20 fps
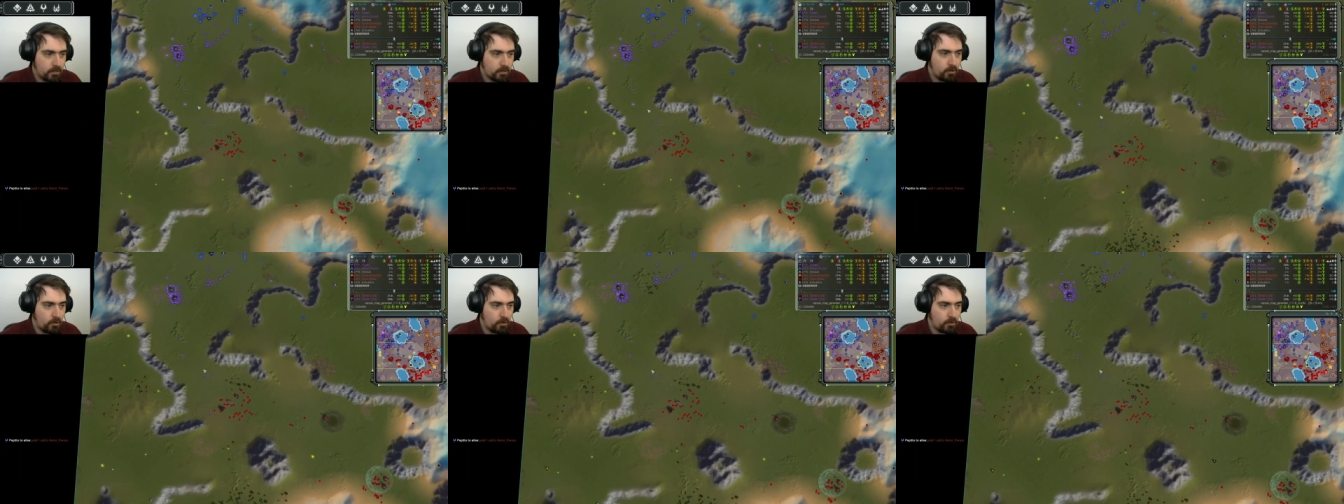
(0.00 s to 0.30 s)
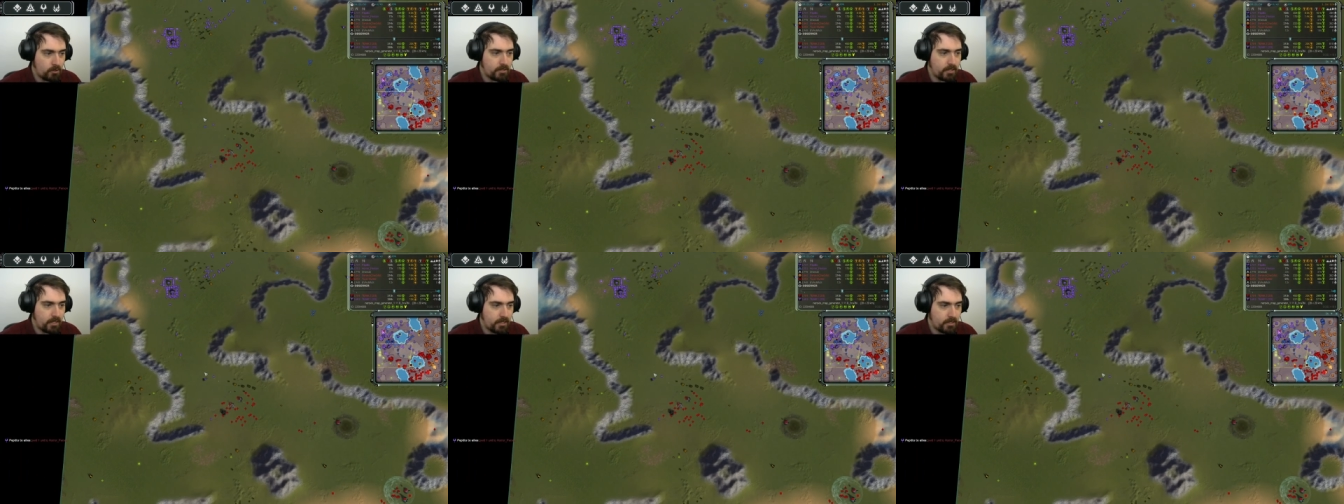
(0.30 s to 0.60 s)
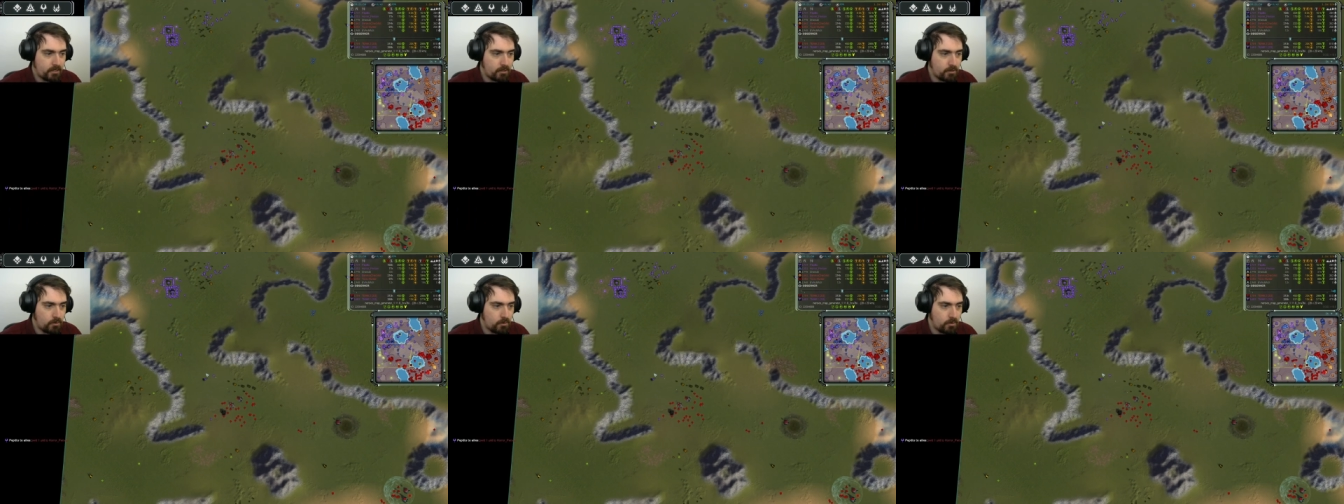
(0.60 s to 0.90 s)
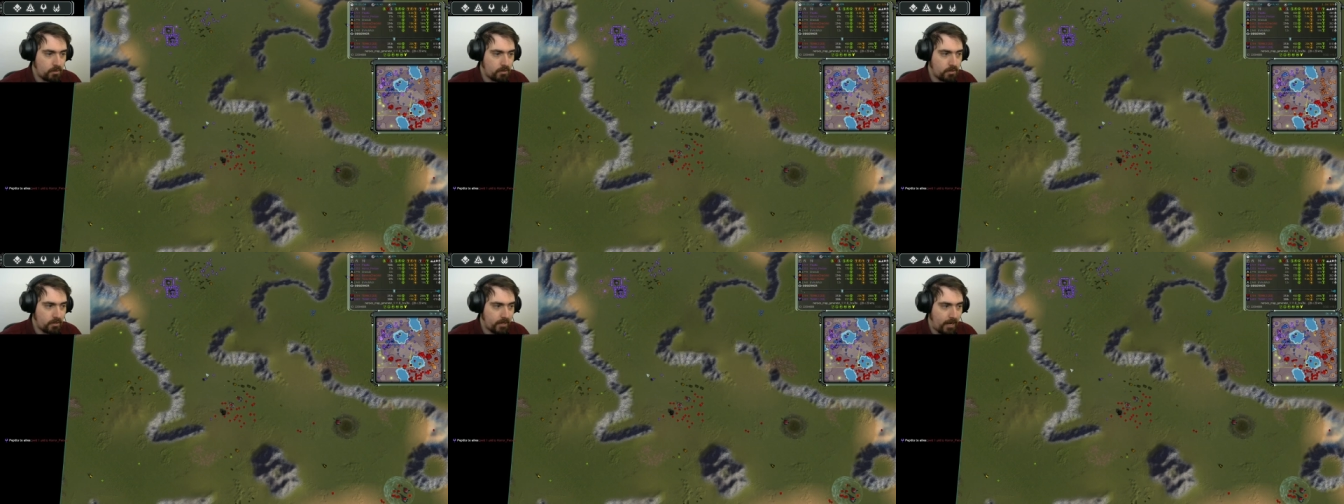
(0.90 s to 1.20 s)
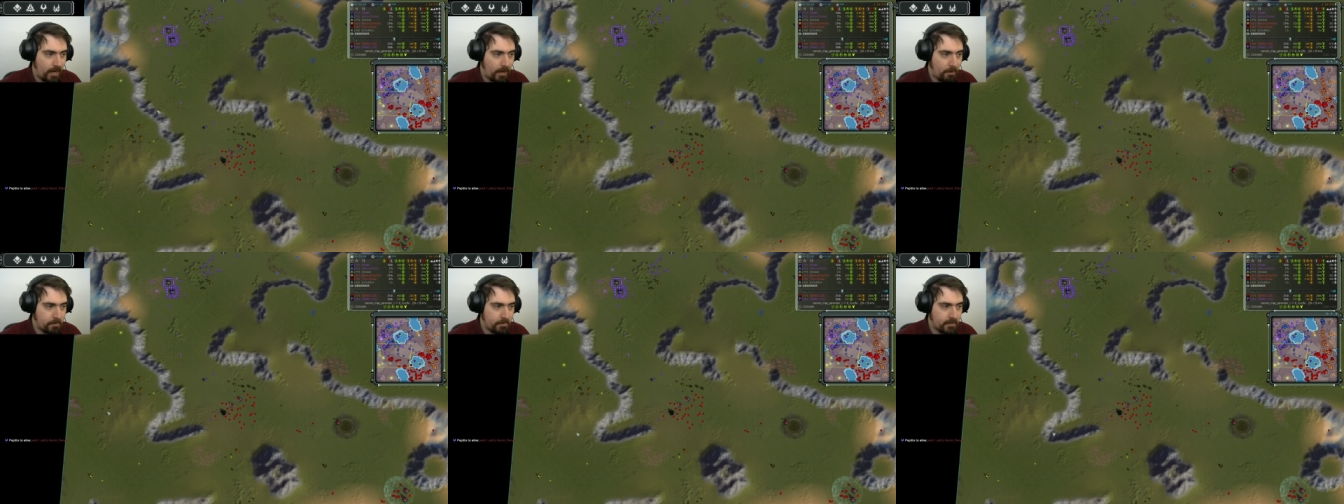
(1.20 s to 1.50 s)
Toxic to
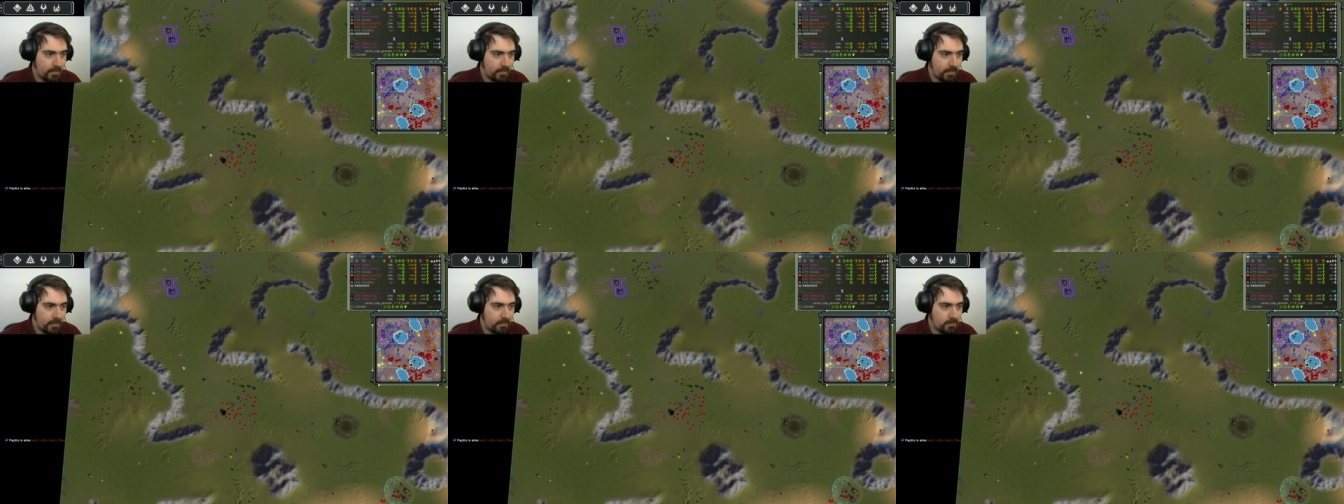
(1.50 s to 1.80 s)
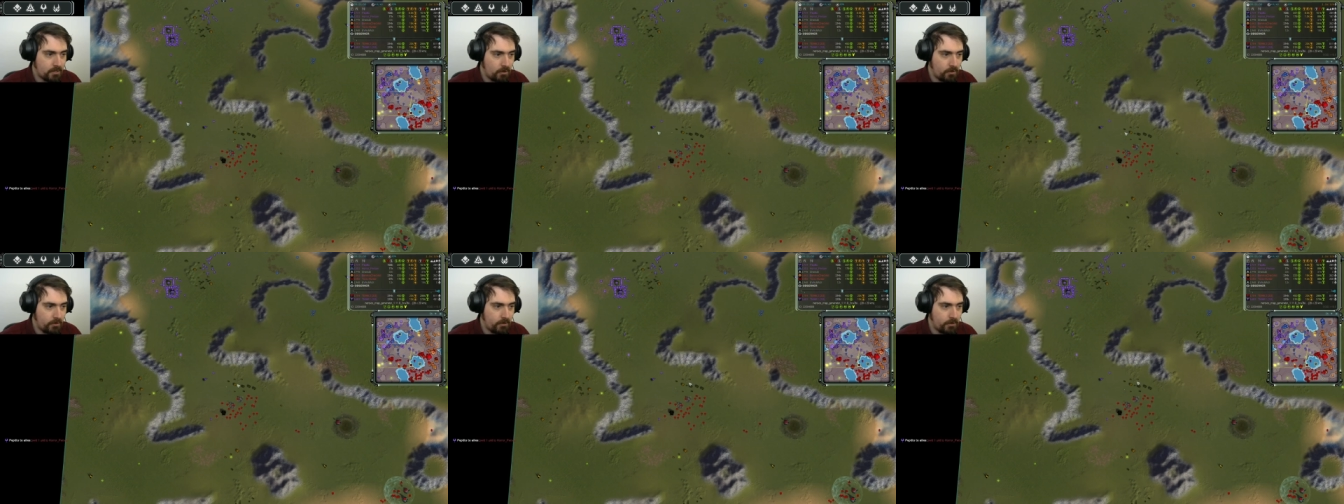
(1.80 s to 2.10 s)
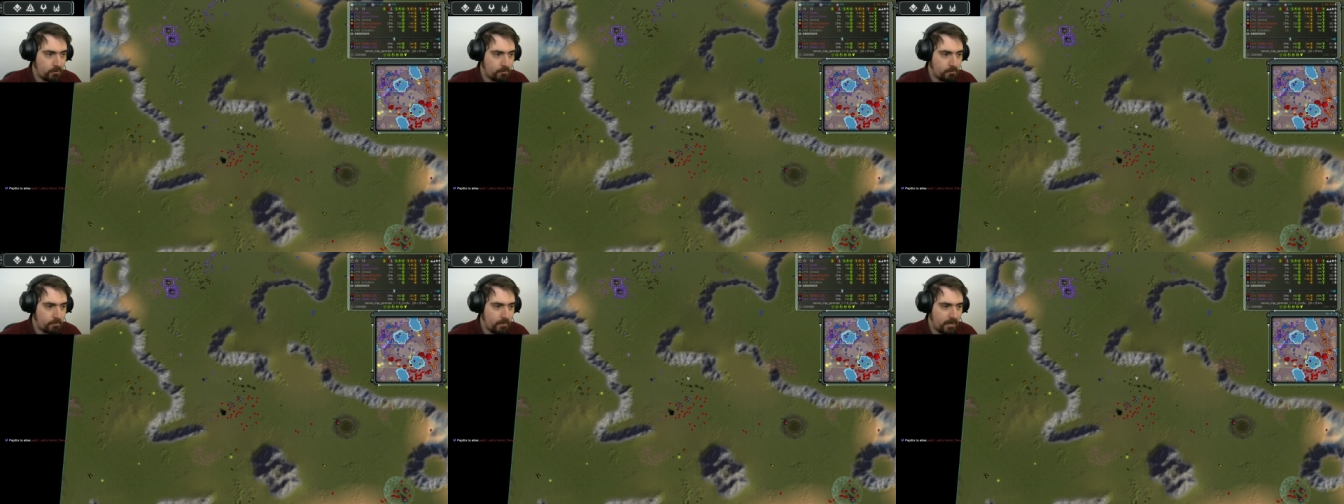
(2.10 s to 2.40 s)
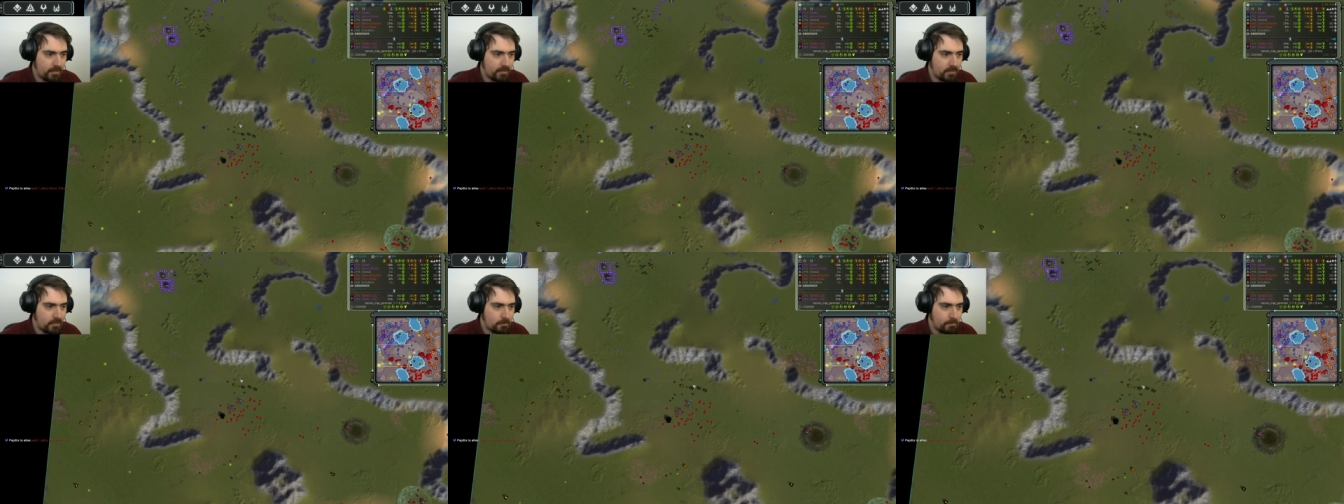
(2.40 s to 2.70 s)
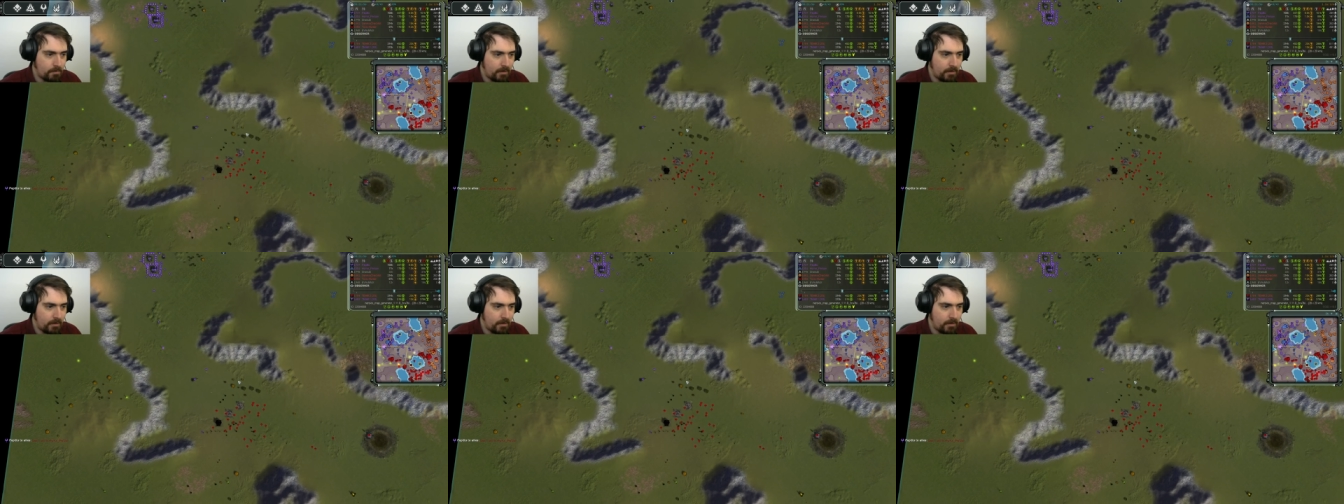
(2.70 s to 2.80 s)
capitalize on those mexes,